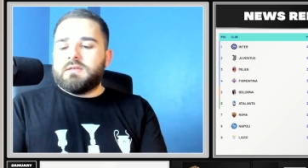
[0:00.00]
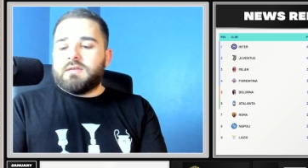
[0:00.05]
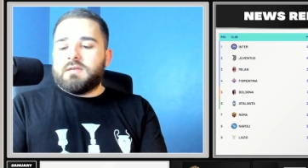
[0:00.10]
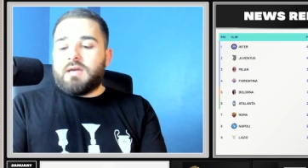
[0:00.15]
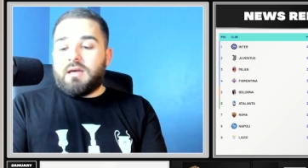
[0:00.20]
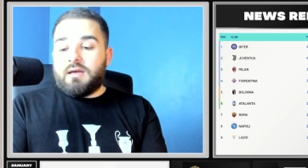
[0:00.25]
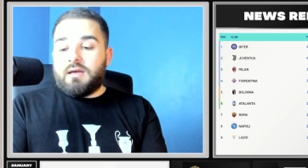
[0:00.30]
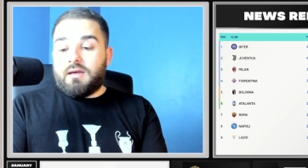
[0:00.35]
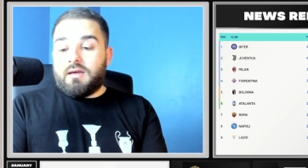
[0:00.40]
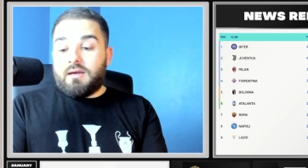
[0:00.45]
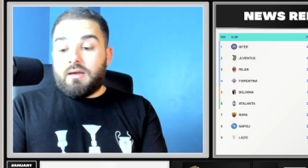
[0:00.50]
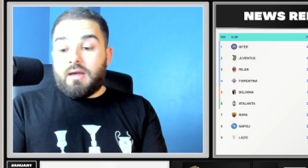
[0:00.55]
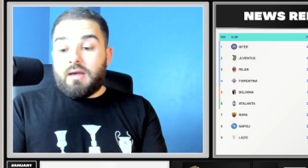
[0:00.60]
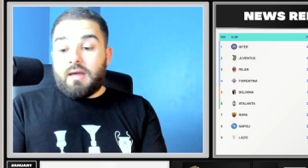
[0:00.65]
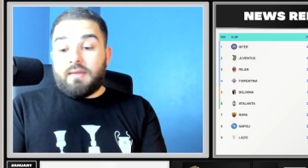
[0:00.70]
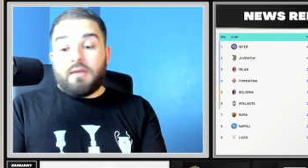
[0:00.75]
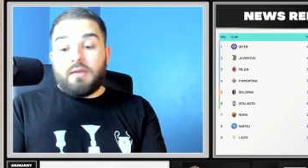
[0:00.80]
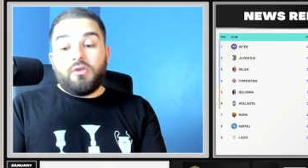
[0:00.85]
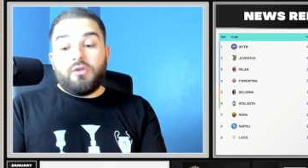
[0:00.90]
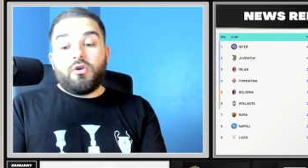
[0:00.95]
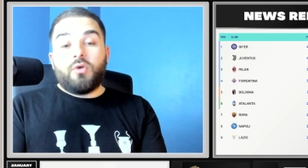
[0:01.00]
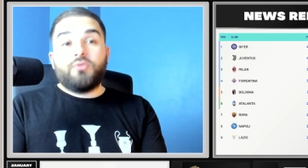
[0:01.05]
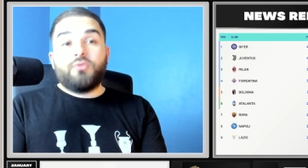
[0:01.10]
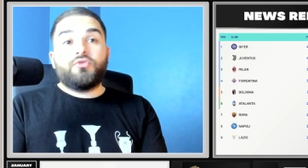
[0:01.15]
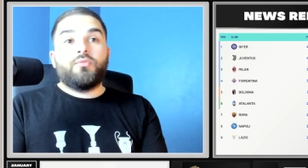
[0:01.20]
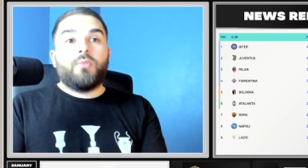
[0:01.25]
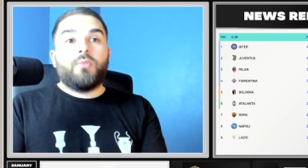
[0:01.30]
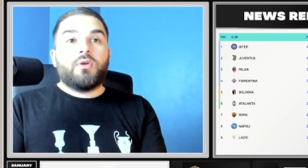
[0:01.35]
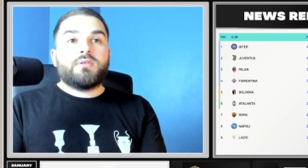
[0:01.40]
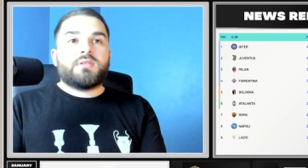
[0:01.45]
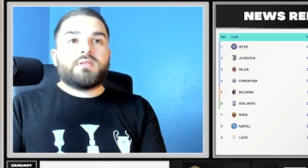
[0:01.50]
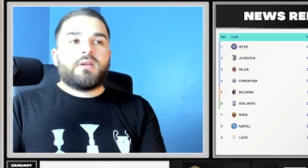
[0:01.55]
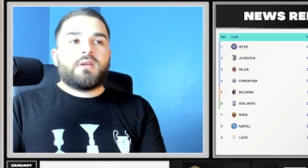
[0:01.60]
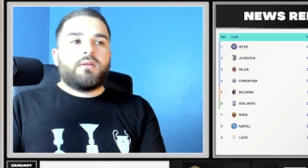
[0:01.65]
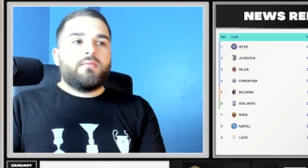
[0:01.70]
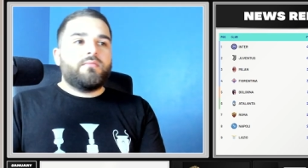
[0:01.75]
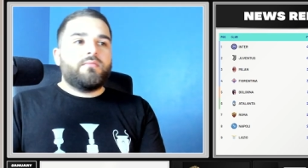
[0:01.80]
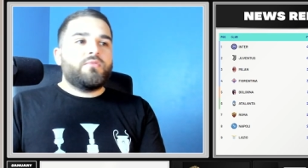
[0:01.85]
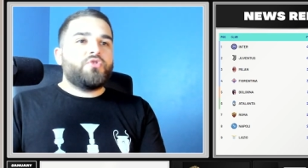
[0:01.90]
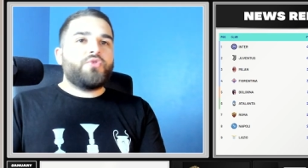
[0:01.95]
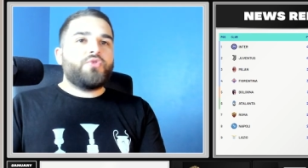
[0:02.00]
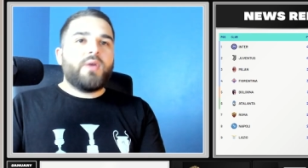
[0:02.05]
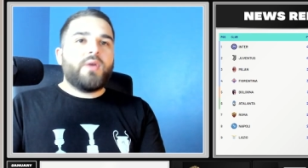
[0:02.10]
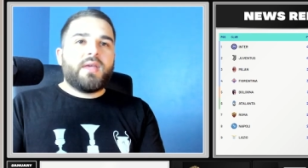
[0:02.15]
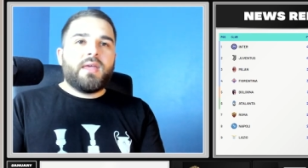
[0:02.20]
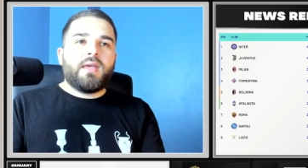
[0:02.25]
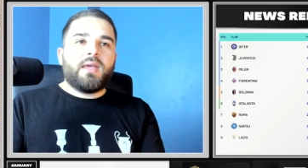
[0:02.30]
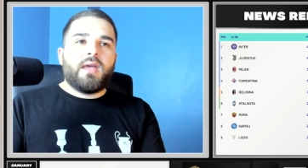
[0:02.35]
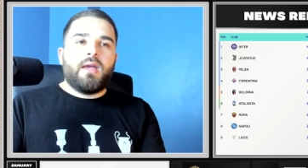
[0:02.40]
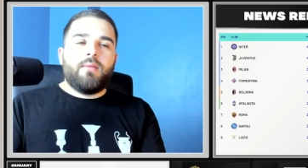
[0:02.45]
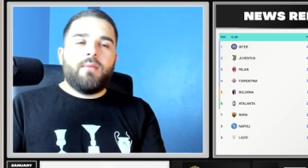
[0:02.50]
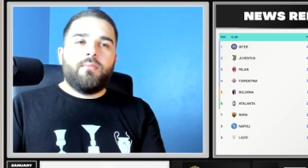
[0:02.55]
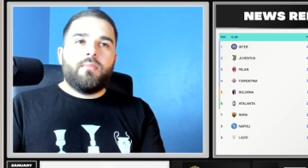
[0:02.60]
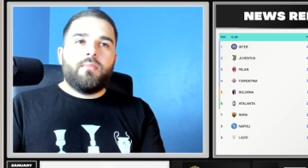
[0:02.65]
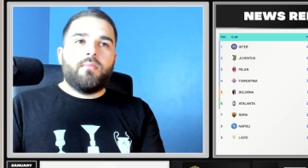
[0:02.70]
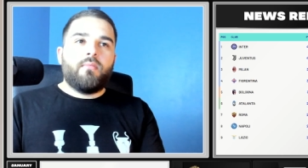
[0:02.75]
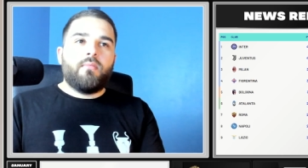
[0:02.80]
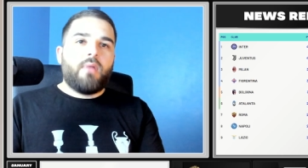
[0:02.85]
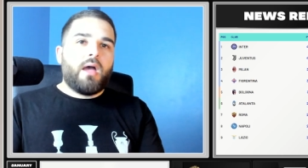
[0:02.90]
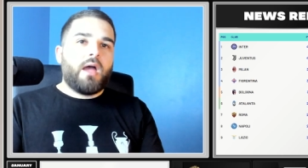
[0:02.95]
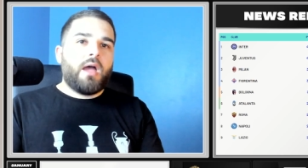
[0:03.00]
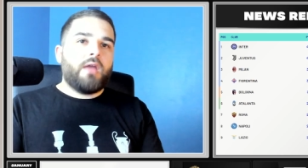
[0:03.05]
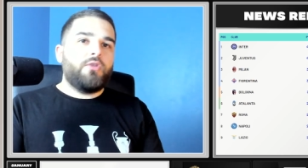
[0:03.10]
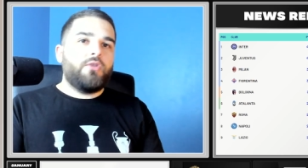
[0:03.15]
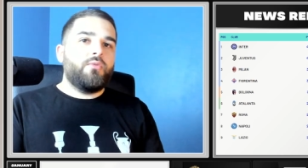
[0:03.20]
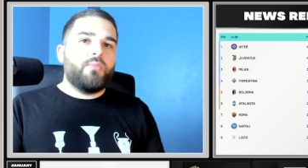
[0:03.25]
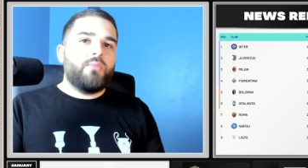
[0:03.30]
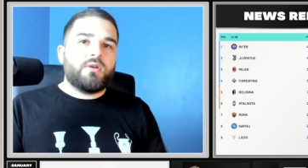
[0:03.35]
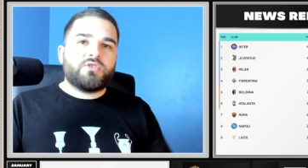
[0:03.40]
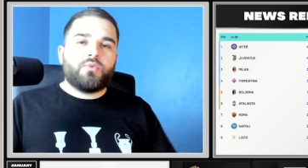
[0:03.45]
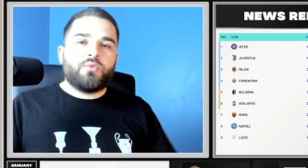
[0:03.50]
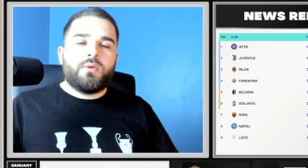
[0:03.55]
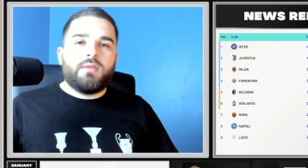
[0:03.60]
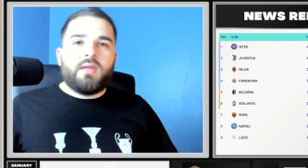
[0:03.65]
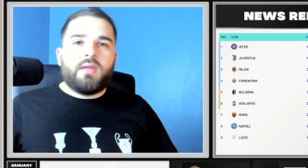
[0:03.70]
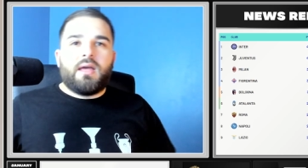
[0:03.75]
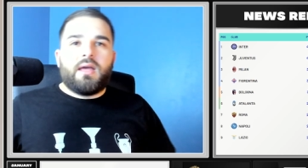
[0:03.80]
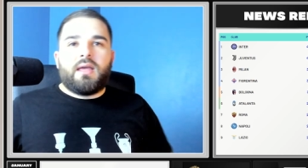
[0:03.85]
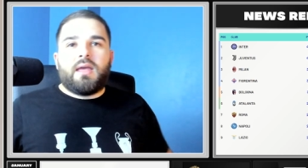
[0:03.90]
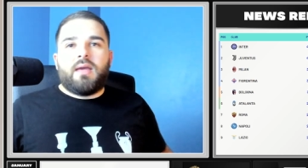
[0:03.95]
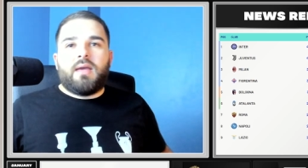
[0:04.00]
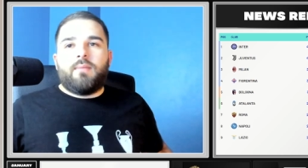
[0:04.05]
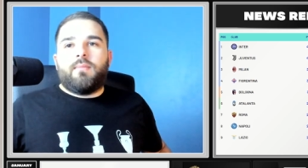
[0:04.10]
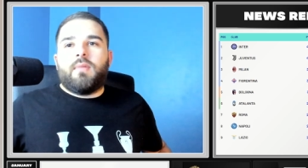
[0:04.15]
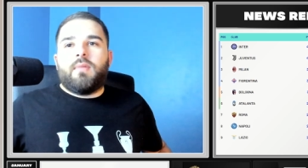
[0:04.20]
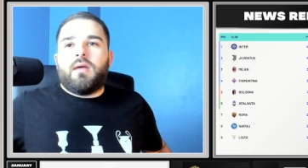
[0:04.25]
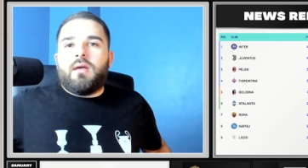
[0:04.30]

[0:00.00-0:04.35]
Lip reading: And then you go to Monza, tricky game, and you must win that game.